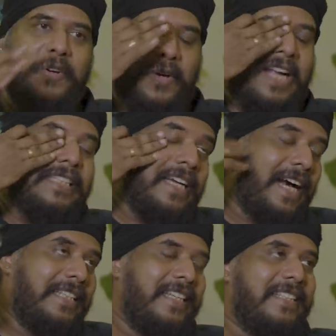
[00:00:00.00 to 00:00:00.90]

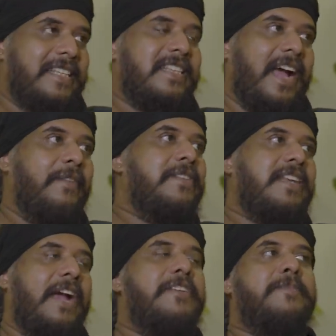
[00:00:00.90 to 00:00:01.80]
I
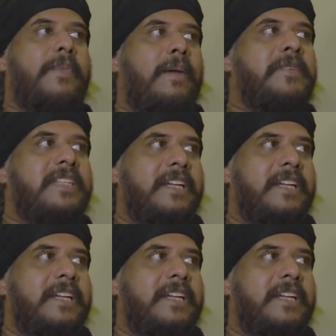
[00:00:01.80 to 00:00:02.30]
was bummed